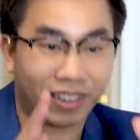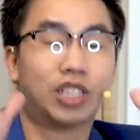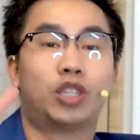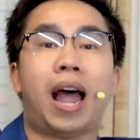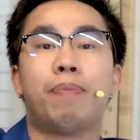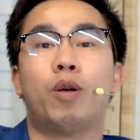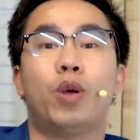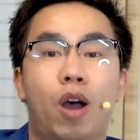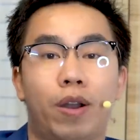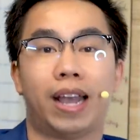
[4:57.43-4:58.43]
Stop
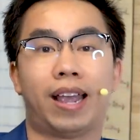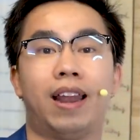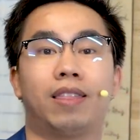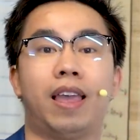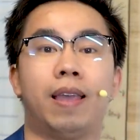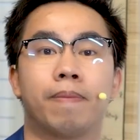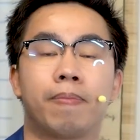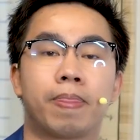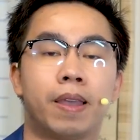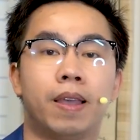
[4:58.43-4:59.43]
with all that kind of thing.
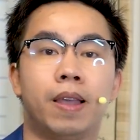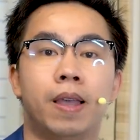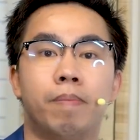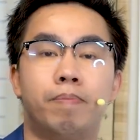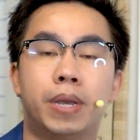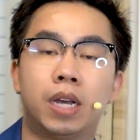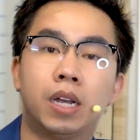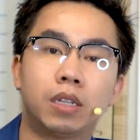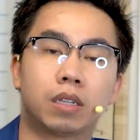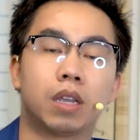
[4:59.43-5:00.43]

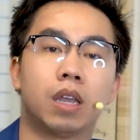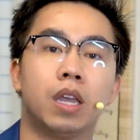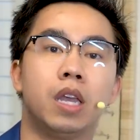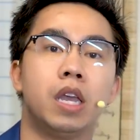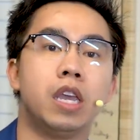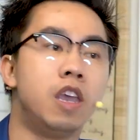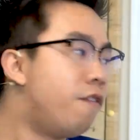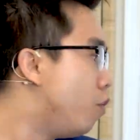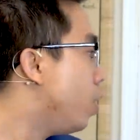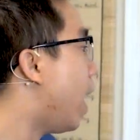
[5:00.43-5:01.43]
Because
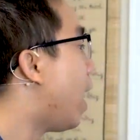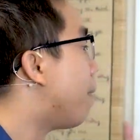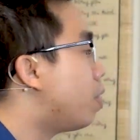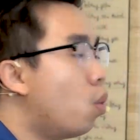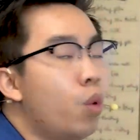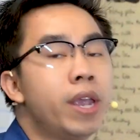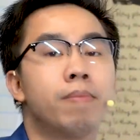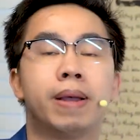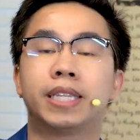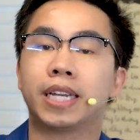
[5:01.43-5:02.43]
if you guys have the weak
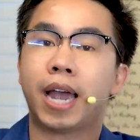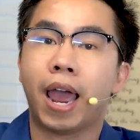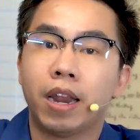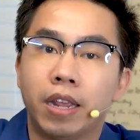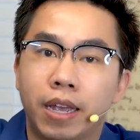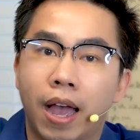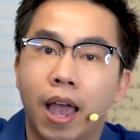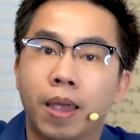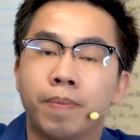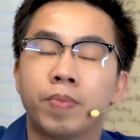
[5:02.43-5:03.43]
mentality,
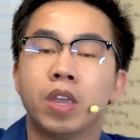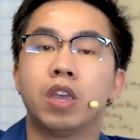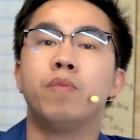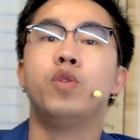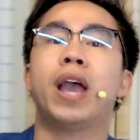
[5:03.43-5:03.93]
guy, if you